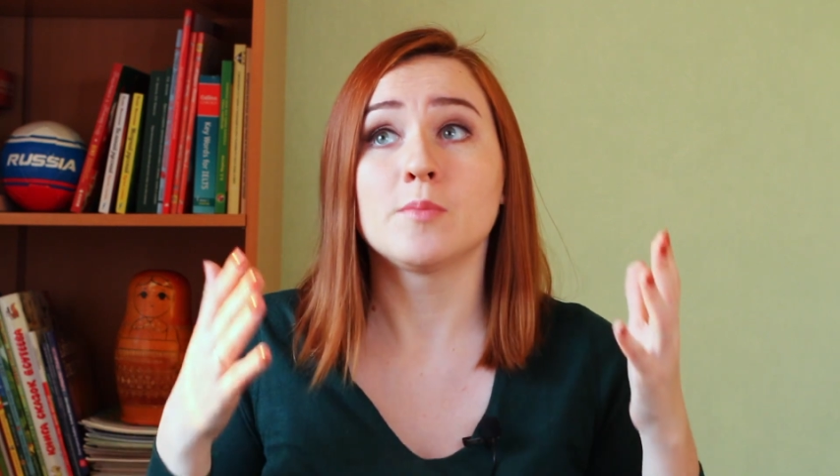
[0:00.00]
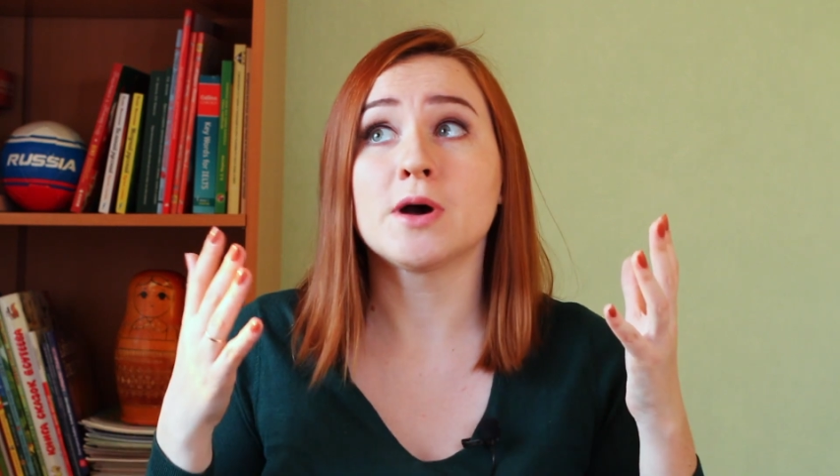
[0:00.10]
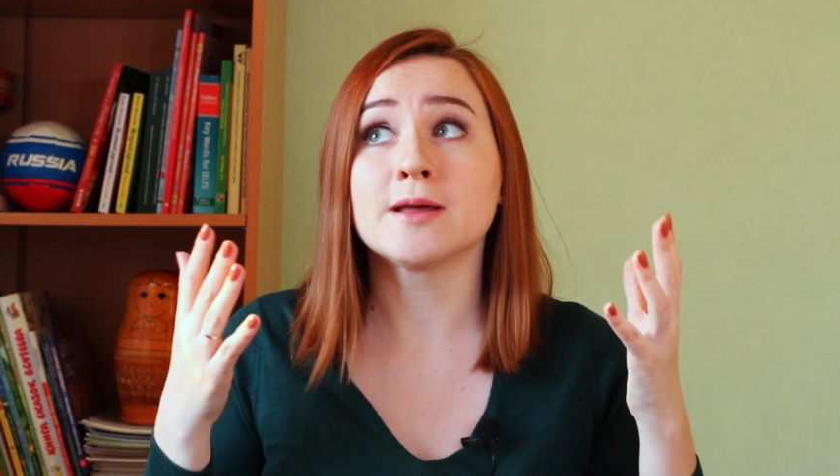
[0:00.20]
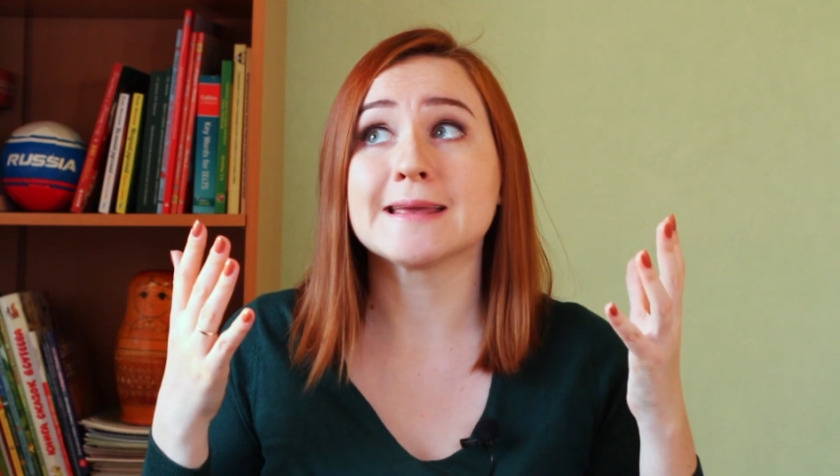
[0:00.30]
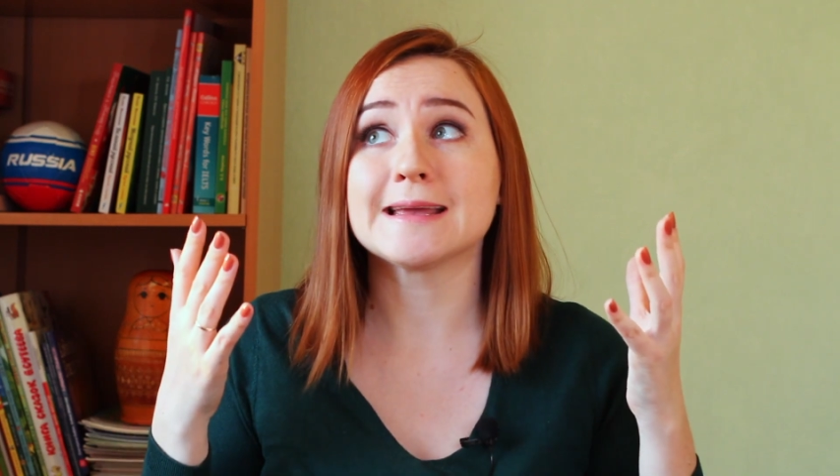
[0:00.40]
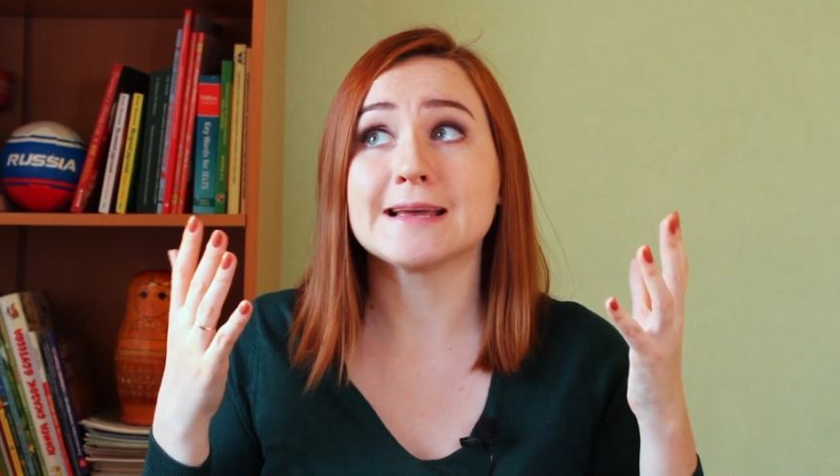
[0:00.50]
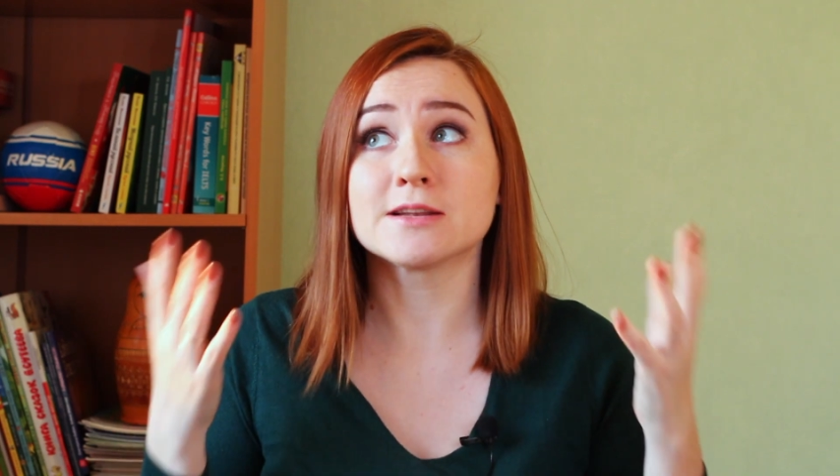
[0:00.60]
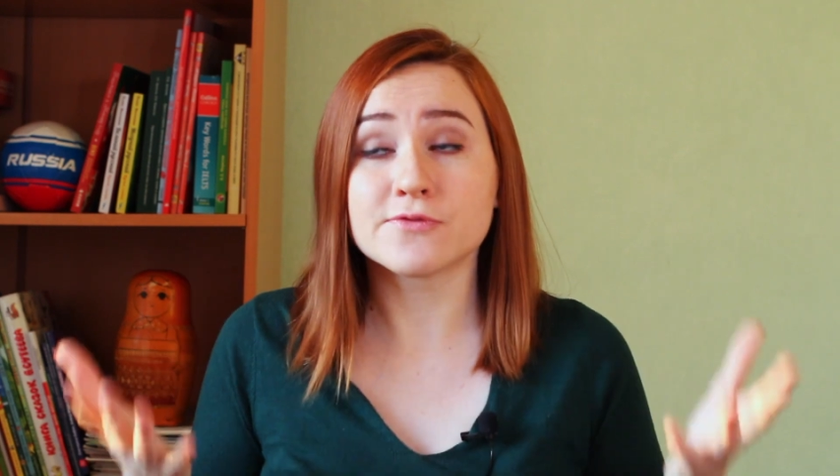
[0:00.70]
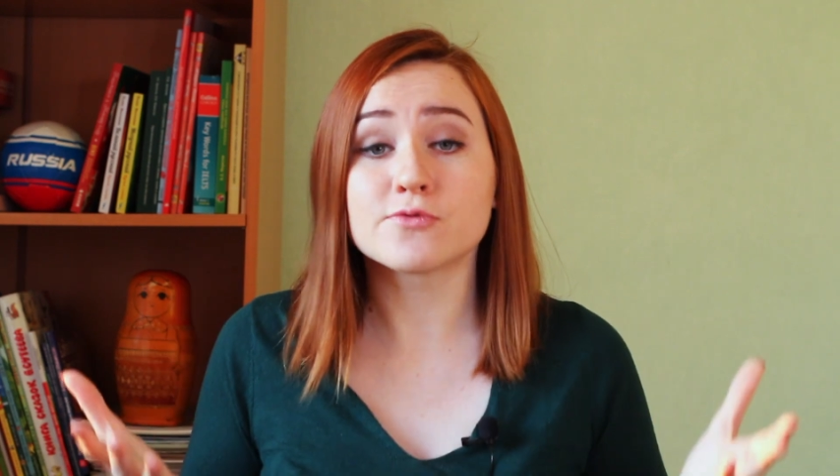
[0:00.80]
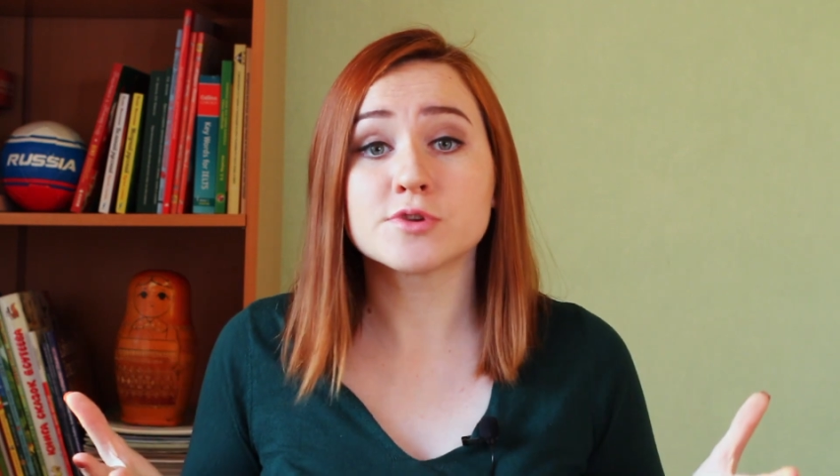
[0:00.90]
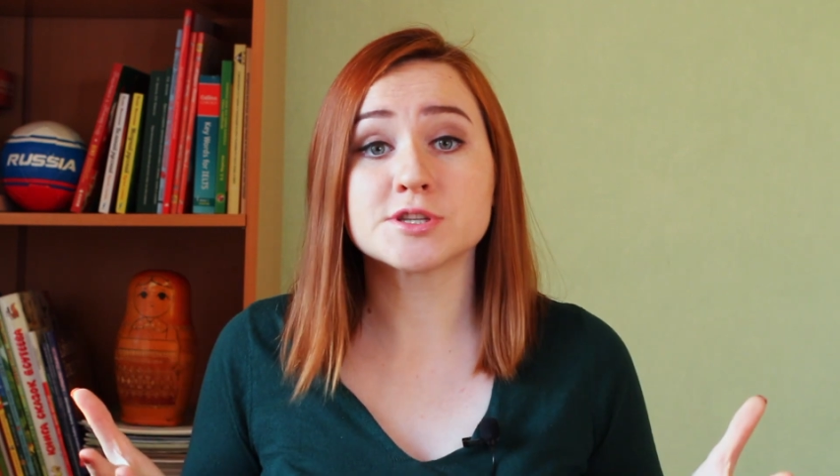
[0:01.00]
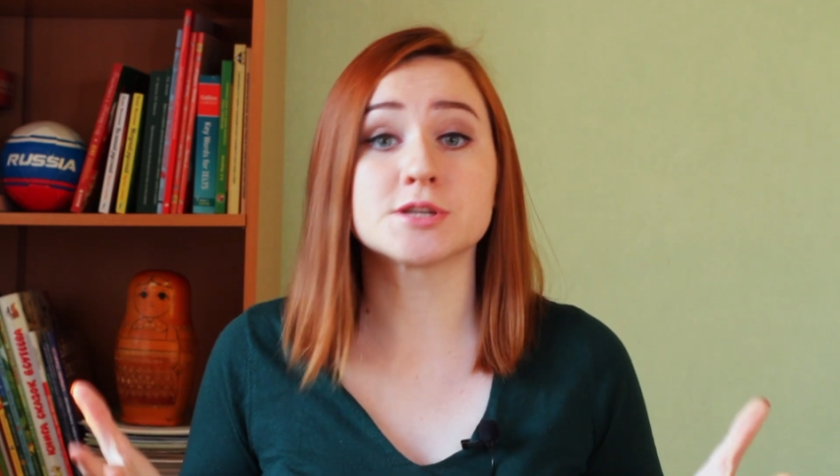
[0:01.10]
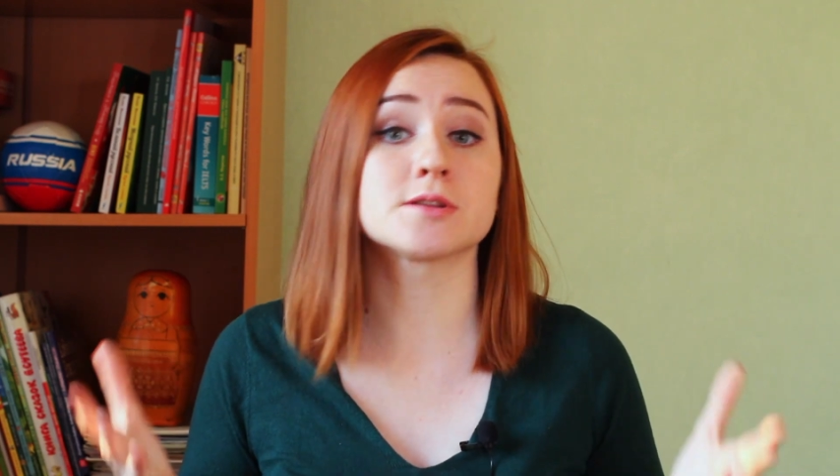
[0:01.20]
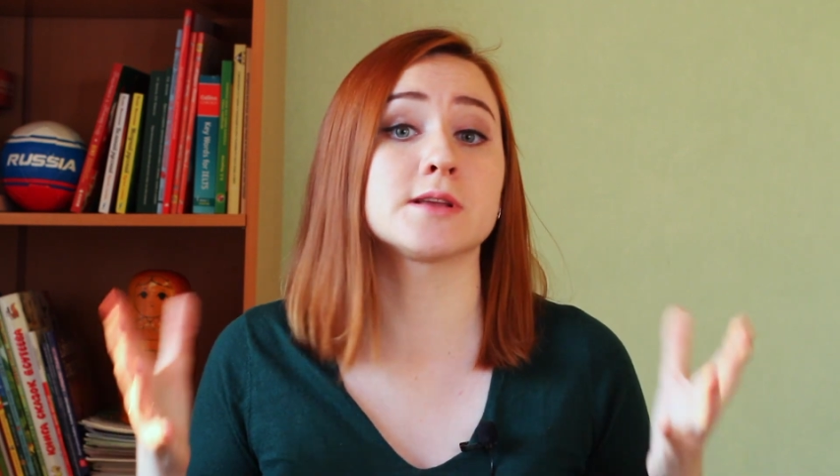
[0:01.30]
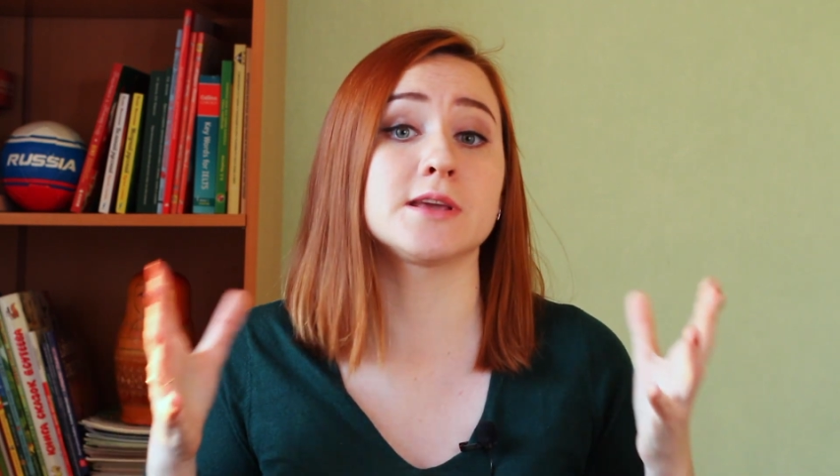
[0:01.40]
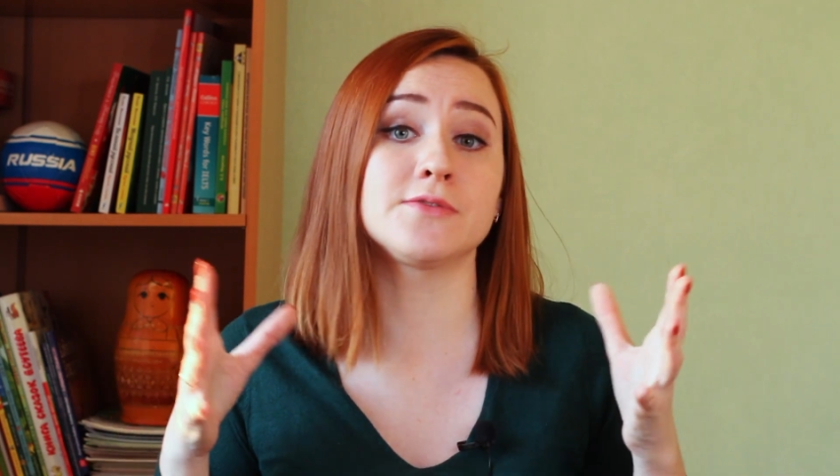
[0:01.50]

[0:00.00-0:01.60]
But unfortunately,